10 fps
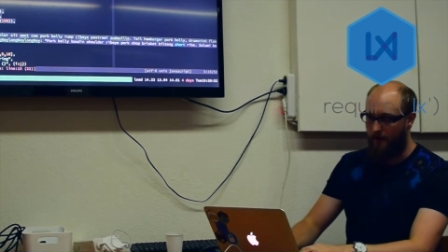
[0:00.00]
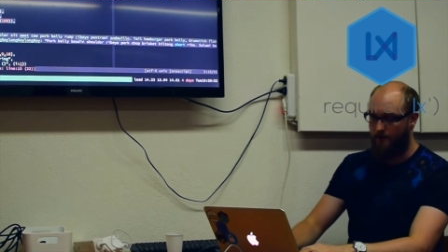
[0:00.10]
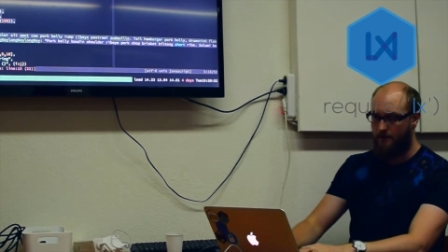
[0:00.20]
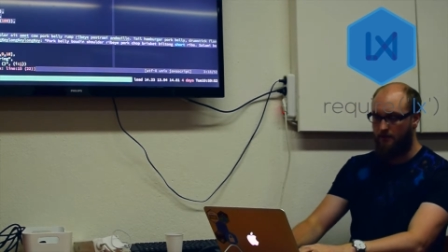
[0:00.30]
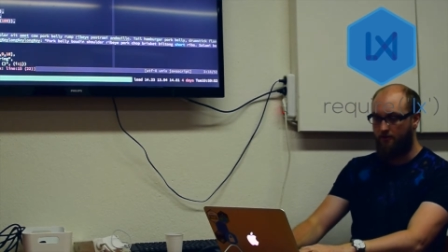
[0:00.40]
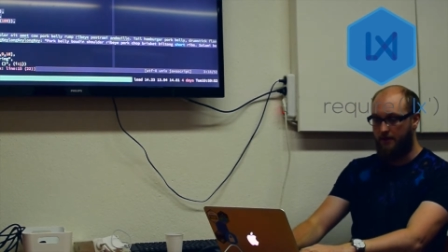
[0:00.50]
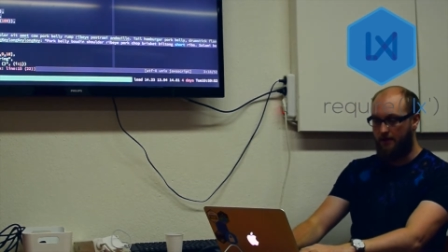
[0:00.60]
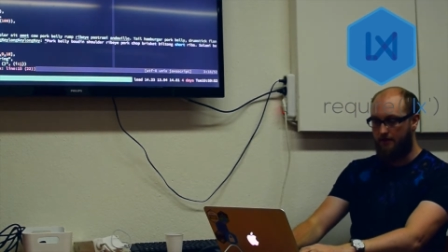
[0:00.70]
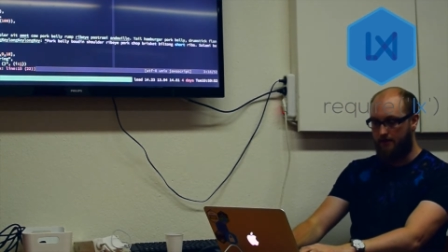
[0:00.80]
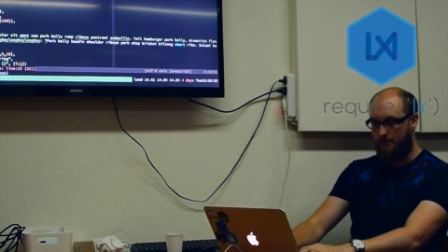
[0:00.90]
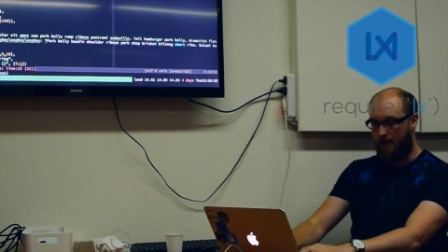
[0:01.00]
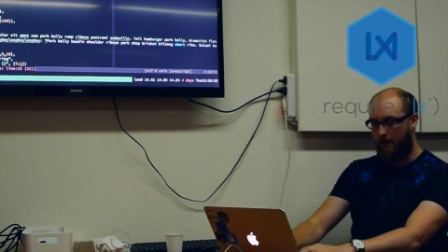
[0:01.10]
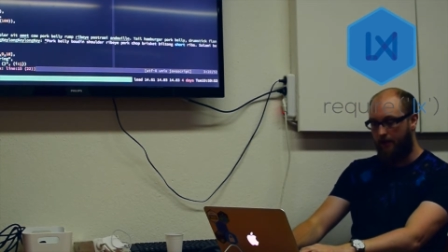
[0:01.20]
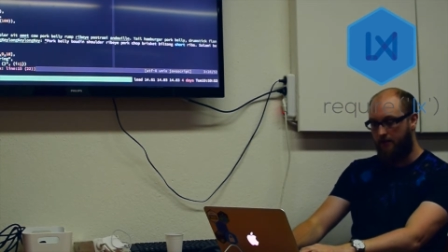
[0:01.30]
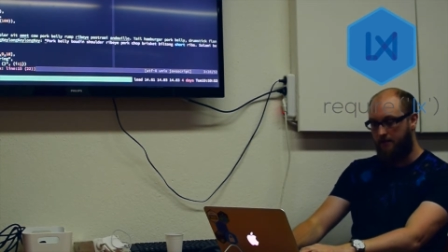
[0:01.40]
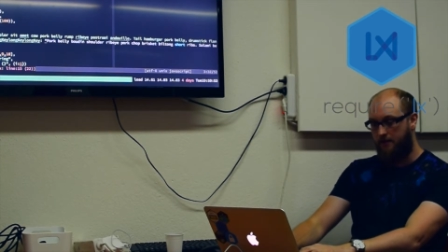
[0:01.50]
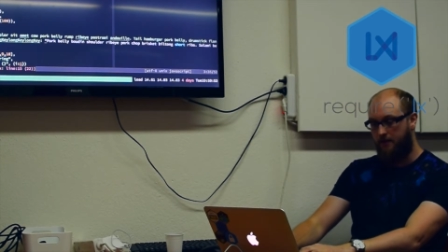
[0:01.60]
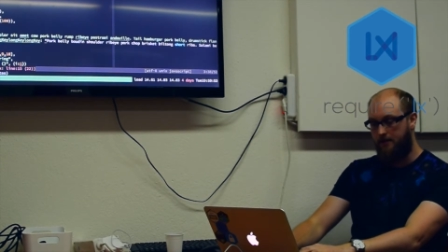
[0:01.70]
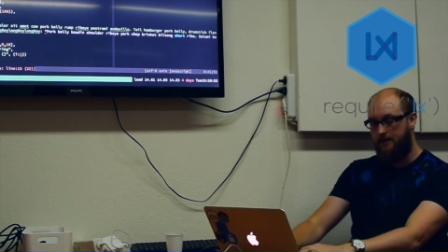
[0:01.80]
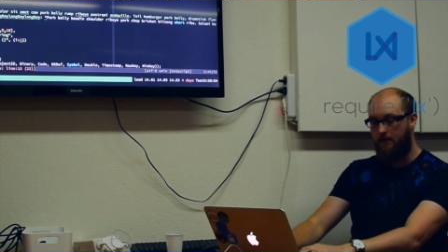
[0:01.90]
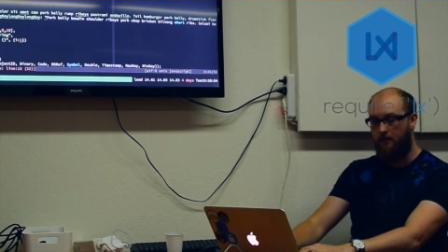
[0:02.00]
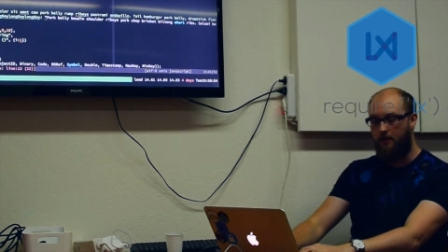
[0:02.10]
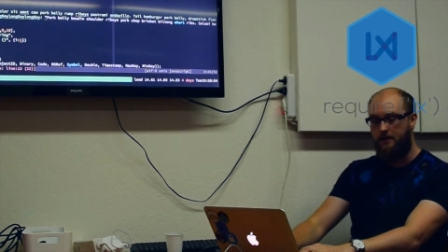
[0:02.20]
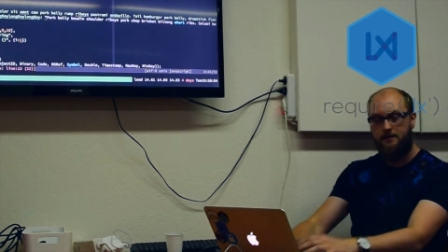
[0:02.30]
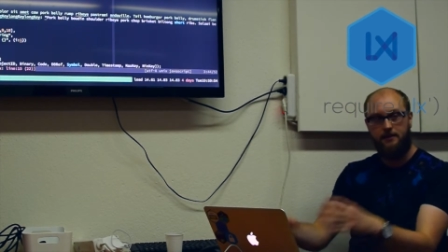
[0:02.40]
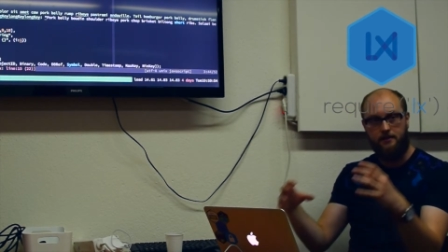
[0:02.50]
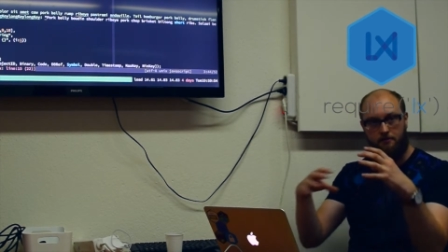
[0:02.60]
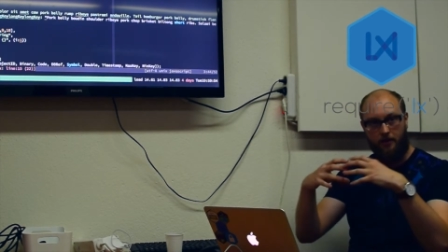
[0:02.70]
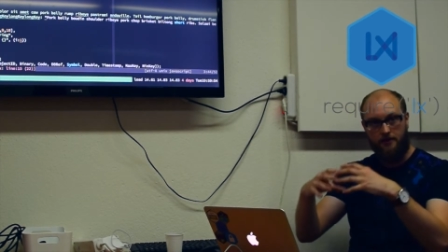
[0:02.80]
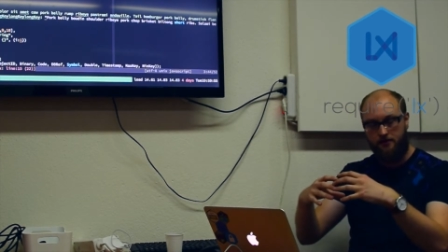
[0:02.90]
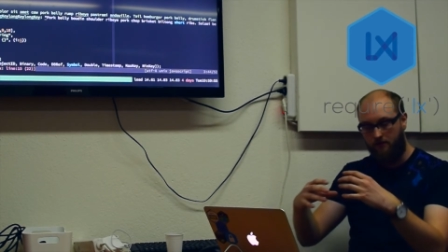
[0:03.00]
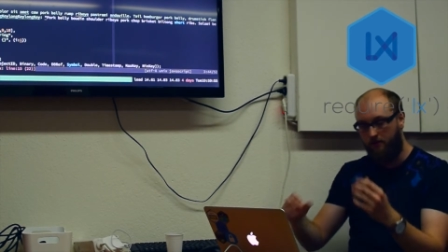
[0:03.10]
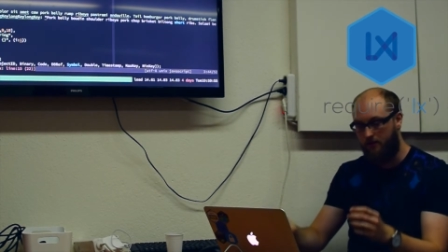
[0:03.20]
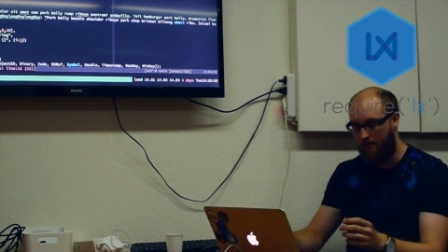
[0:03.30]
This object is then going to be serialized into Python, which